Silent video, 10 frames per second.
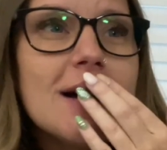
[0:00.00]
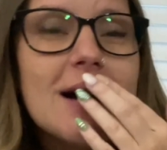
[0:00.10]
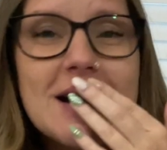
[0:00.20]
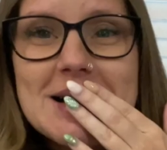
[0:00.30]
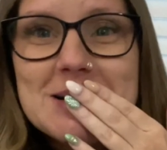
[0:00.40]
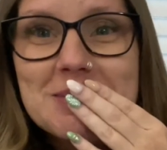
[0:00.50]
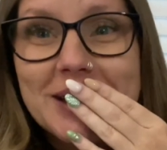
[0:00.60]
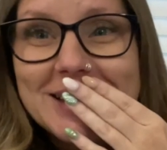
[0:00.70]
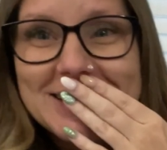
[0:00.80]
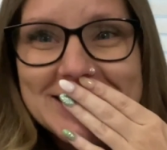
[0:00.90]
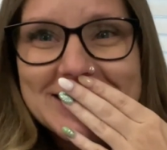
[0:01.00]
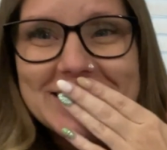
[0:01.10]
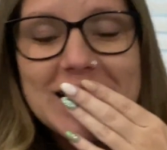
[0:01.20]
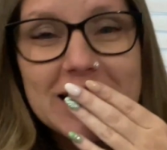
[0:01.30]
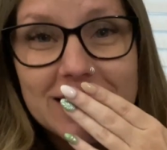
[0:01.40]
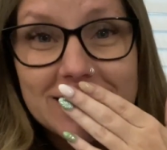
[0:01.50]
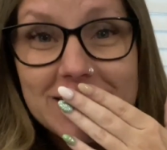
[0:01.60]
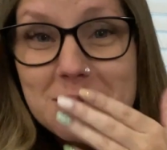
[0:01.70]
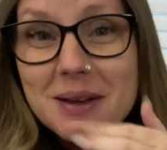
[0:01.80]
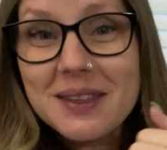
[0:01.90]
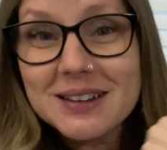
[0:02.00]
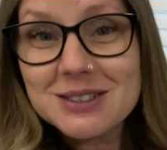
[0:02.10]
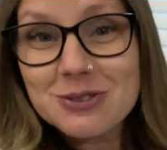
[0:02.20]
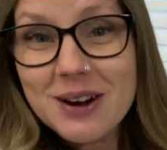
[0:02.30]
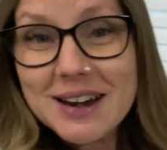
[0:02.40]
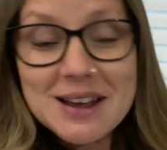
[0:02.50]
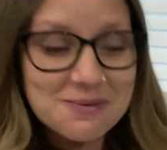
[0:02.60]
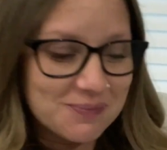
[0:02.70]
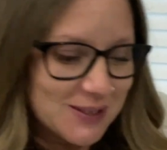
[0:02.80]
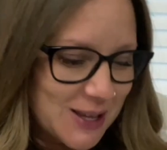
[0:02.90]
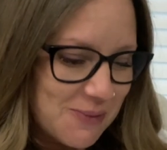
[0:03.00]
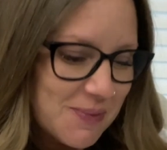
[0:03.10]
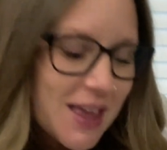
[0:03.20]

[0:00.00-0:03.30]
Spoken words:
I didn't think about that until right now. So,